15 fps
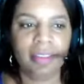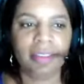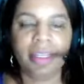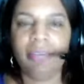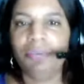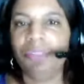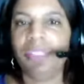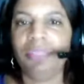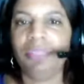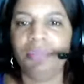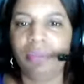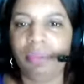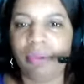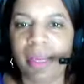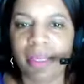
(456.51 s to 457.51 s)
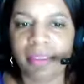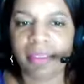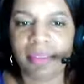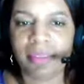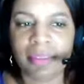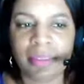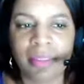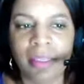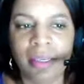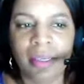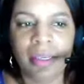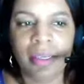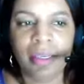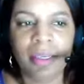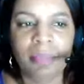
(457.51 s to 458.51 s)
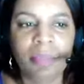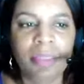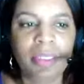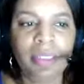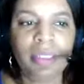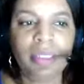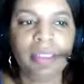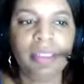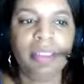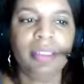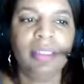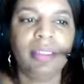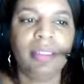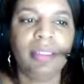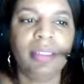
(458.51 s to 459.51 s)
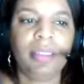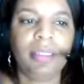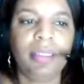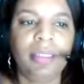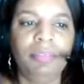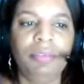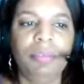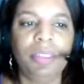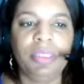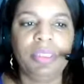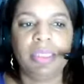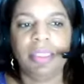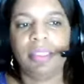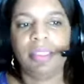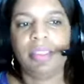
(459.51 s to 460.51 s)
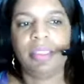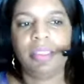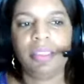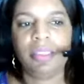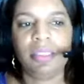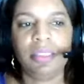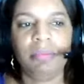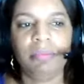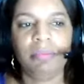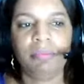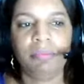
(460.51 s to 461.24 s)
That will give you practice. But then if you want to take it another step